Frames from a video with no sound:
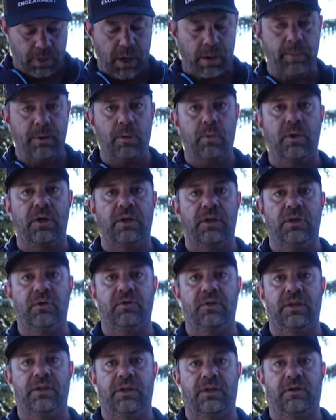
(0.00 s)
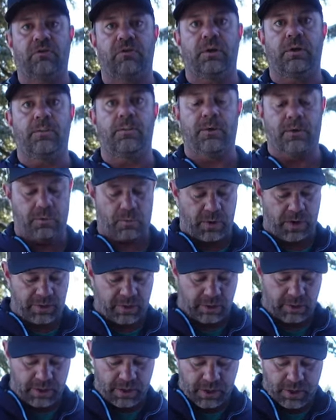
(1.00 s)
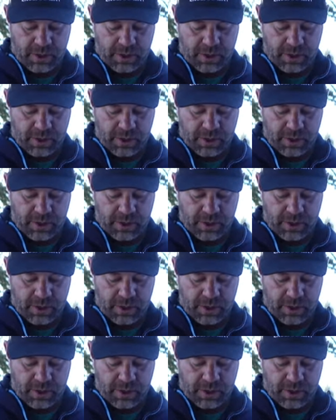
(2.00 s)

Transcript: Probably wouldn't use it in extreme weather.